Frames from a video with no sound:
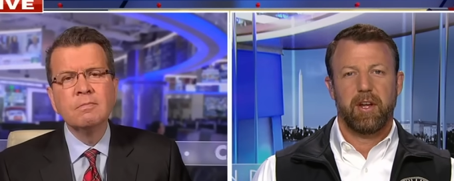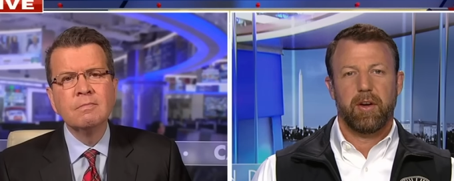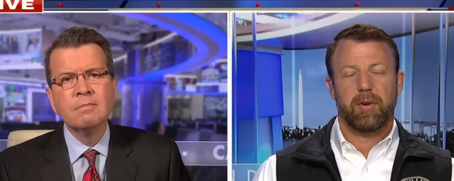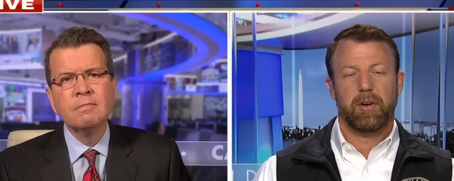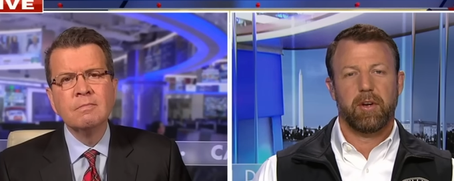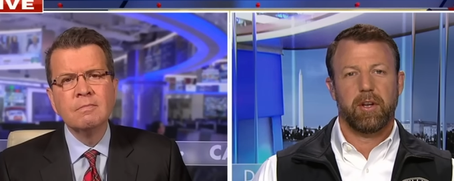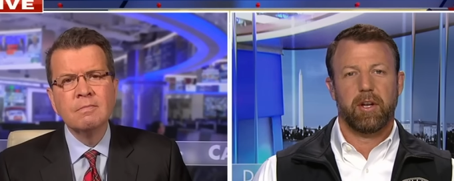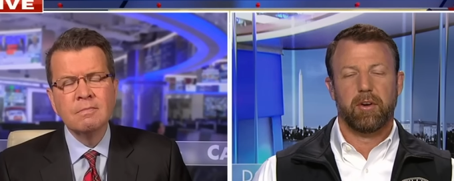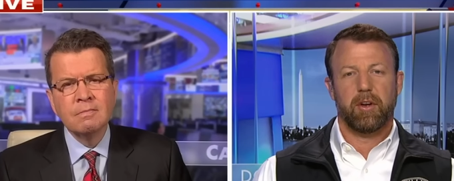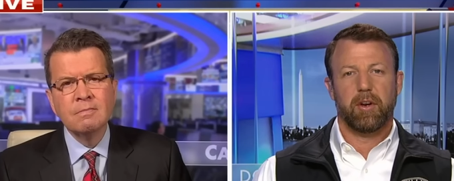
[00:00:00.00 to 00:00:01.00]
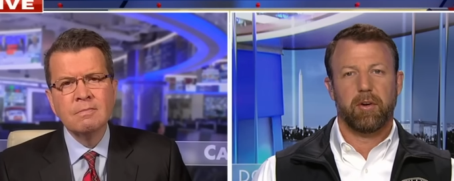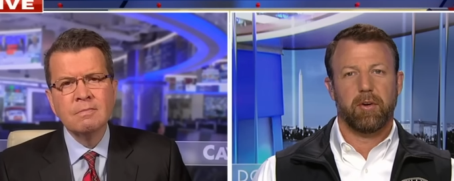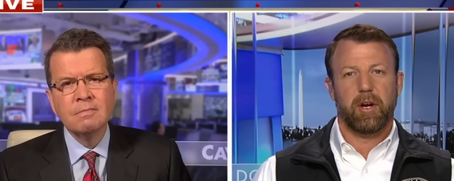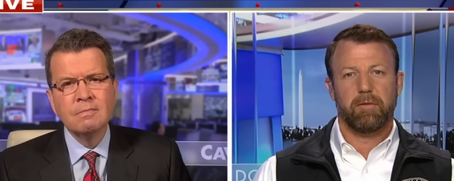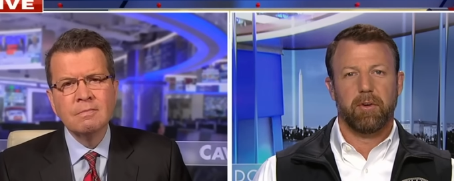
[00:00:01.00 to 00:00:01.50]
Speaker 1: Well, Neil, you
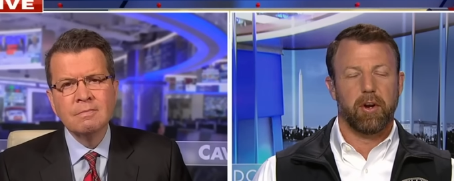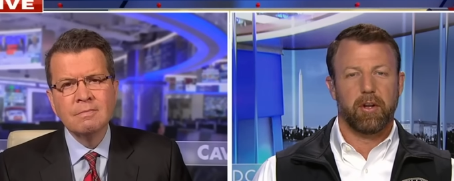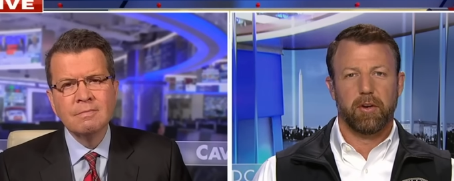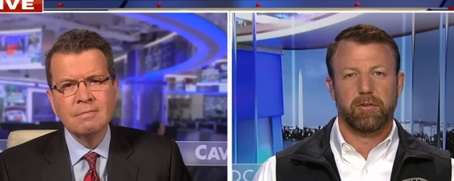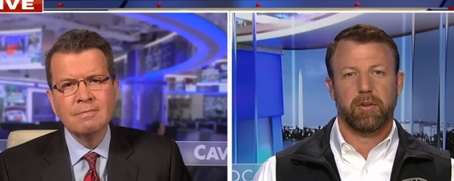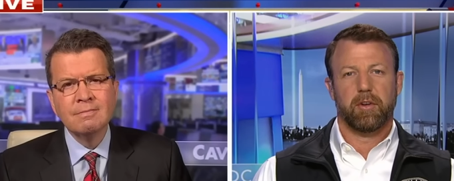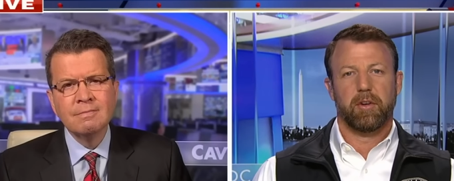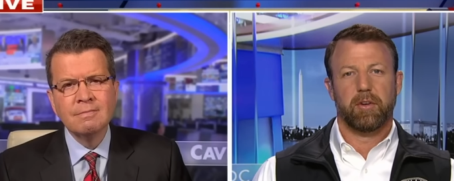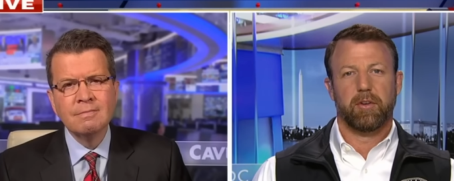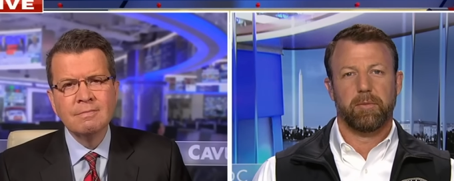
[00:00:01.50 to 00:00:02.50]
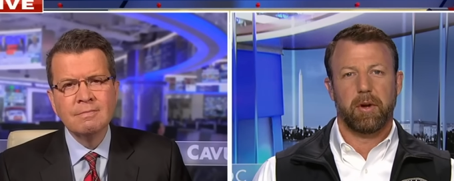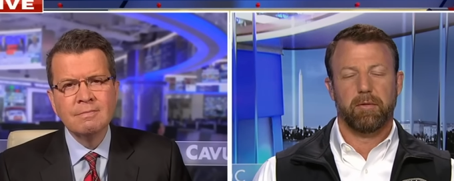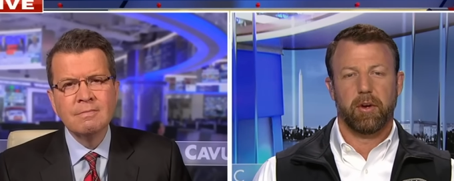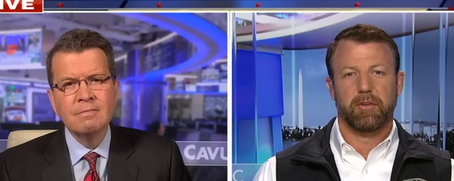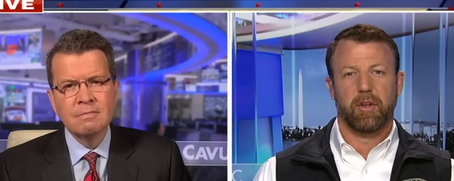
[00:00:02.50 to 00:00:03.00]
know, I'm very close to my
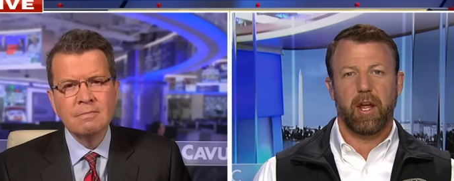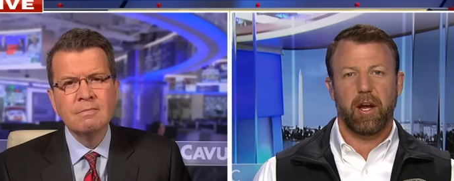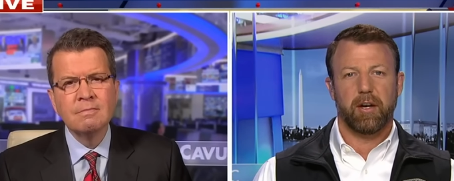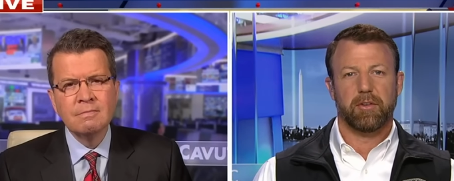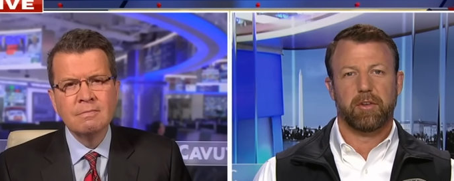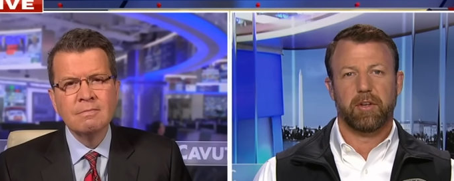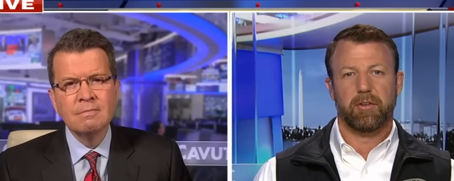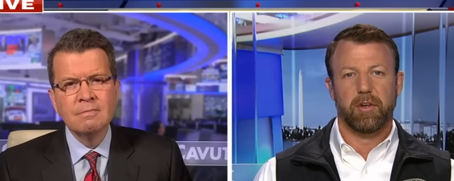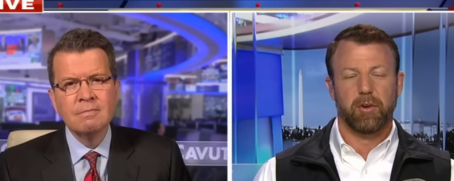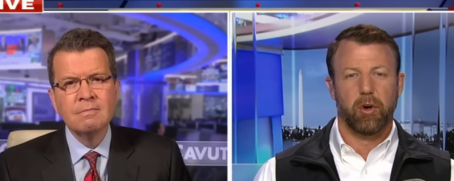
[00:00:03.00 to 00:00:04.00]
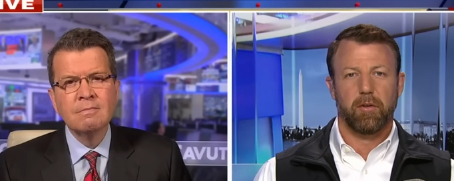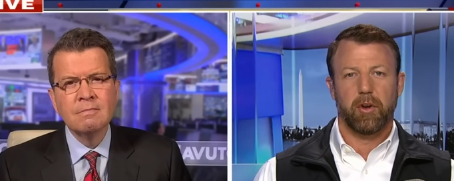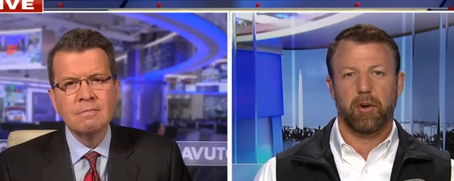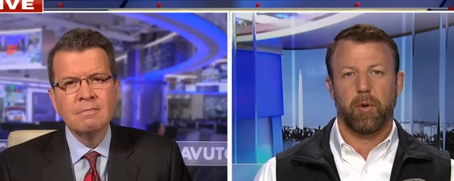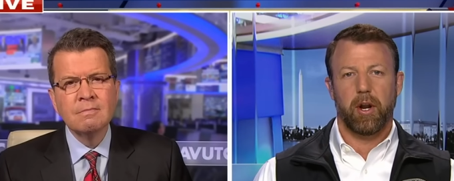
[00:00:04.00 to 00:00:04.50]
friends in the House. I still go over
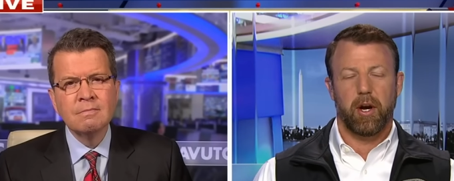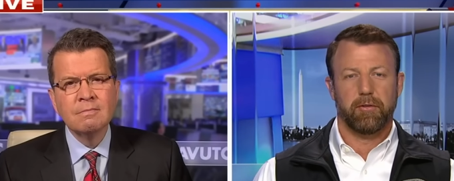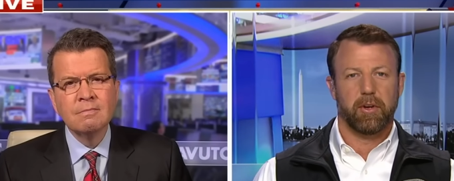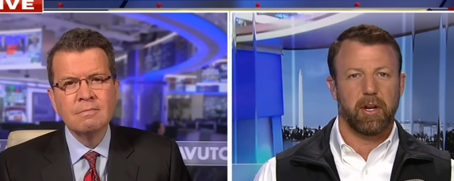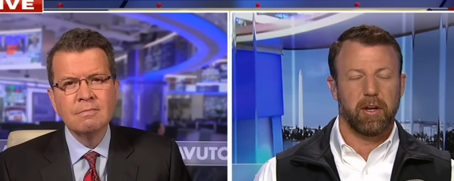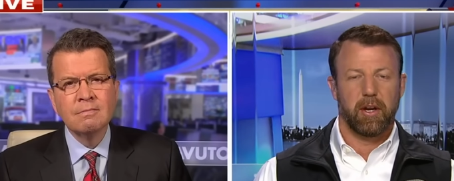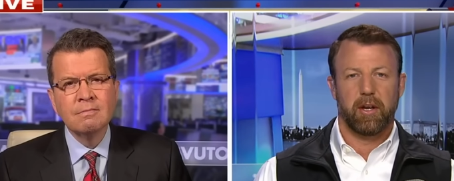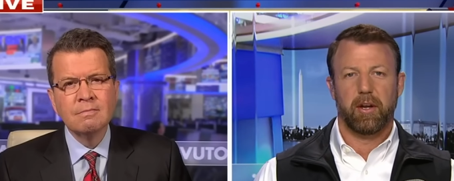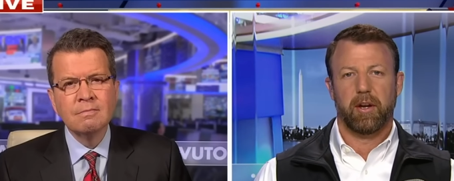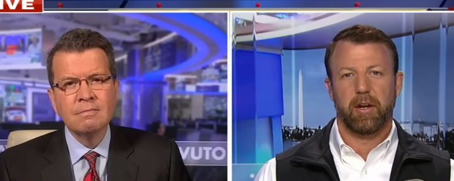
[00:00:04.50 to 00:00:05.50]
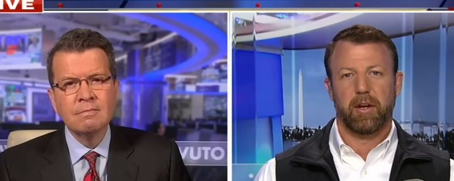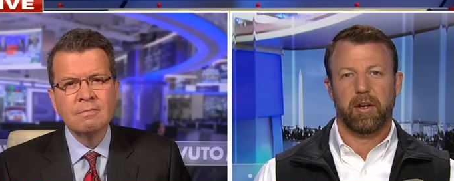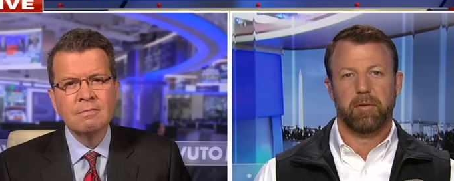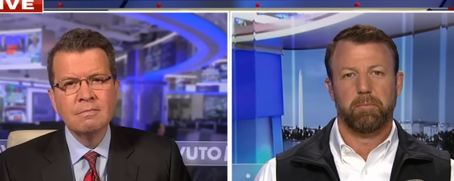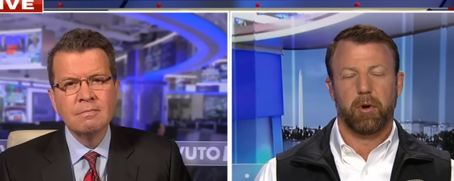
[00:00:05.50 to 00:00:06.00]
there quite often. I
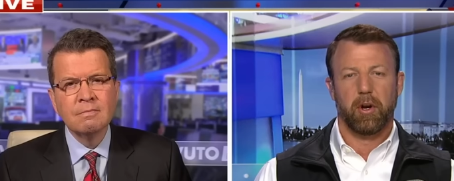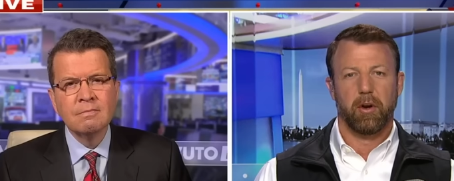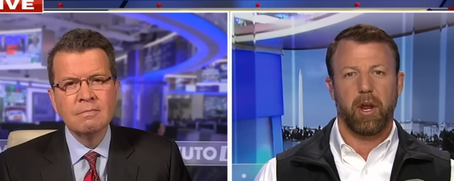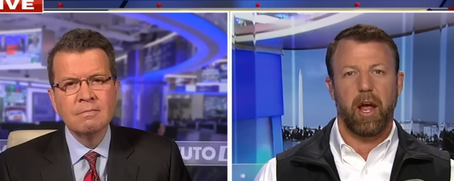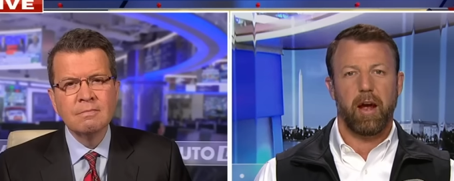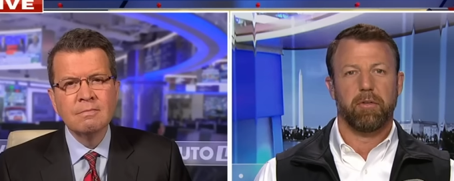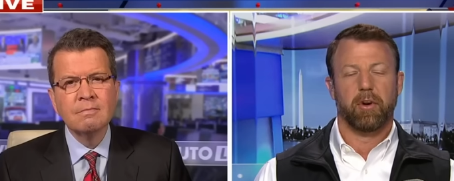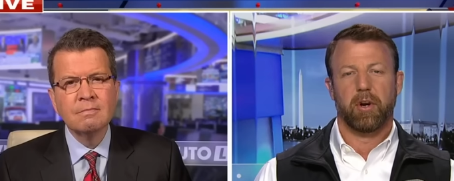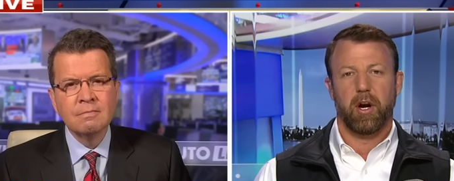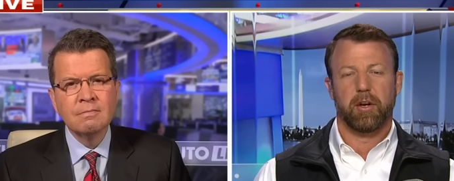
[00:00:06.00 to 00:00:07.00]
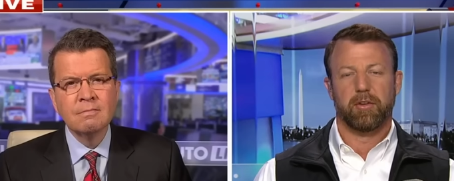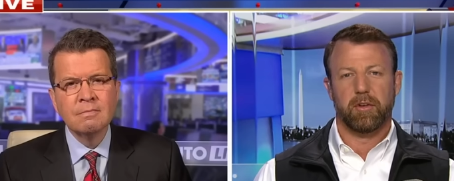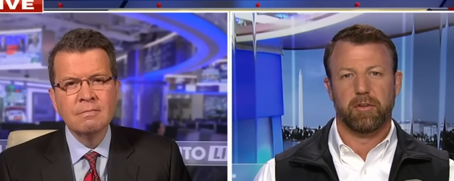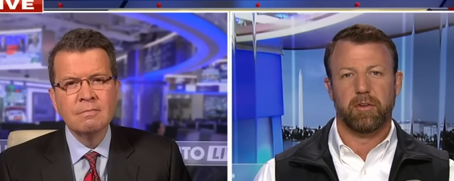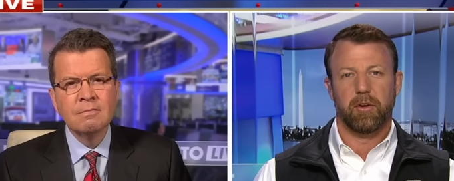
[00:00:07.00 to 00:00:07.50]
probably go to half their
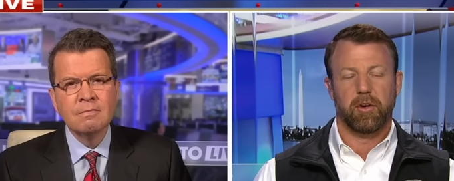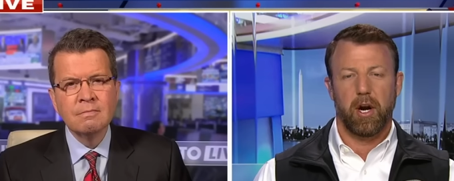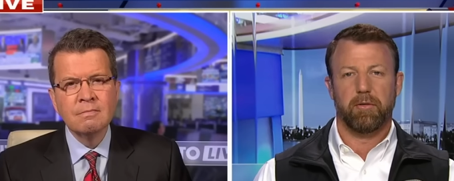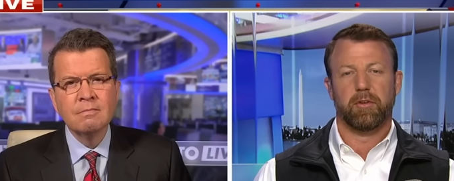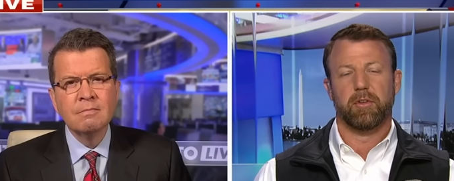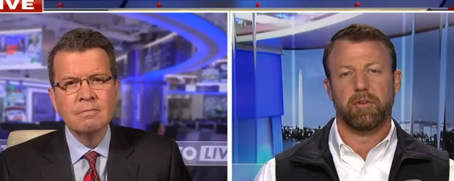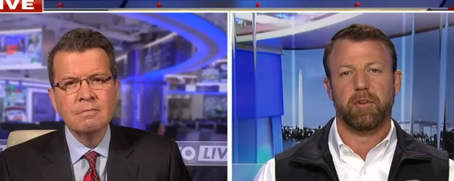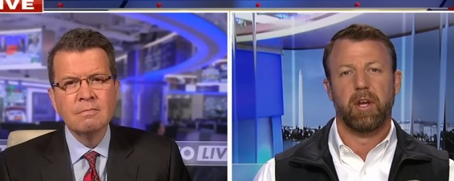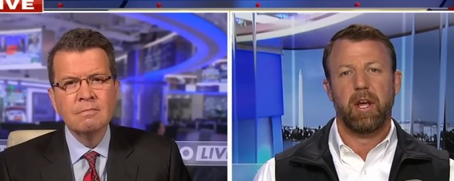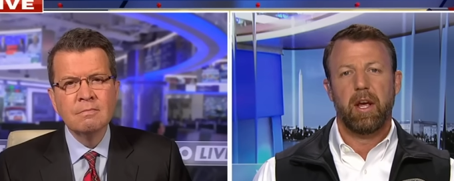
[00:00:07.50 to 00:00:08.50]
caucuses or conferences.